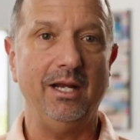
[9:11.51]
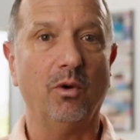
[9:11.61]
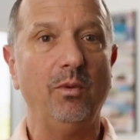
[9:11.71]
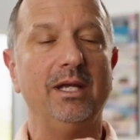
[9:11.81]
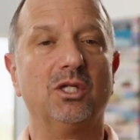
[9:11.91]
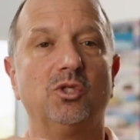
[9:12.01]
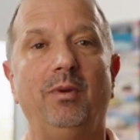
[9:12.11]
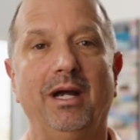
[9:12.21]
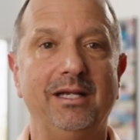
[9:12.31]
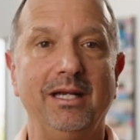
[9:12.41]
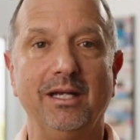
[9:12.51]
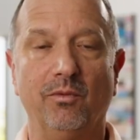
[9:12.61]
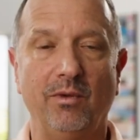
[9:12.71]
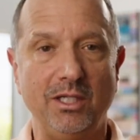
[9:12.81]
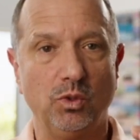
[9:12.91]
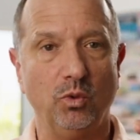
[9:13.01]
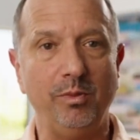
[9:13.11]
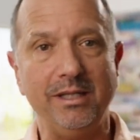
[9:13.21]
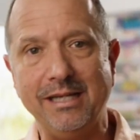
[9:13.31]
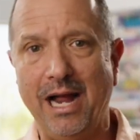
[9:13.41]
Are we expecting that rates will
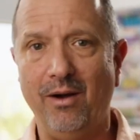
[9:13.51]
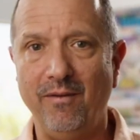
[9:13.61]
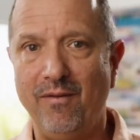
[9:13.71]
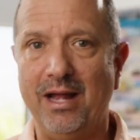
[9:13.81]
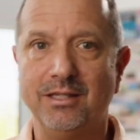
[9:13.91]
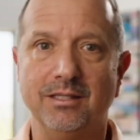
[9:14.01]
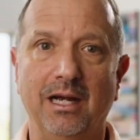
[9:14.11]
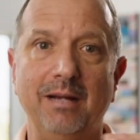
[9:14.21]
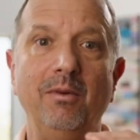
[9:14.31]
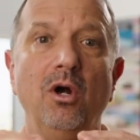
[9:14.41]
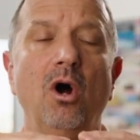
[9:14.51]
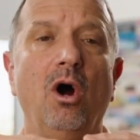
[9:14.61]
be down at that time?